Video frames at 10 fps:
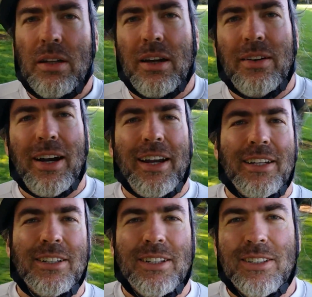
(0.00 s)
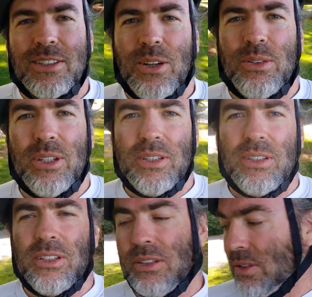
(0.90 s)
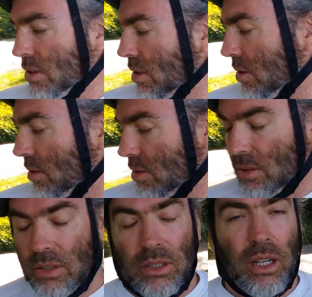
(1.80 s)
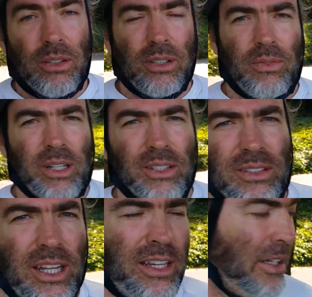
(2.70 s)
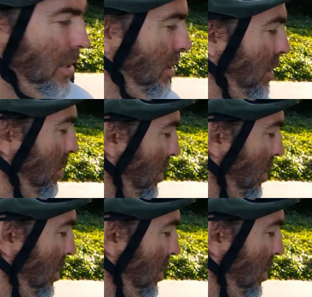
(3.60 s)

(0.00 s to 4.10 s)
All right, so this is, I'll see if I can stand and get the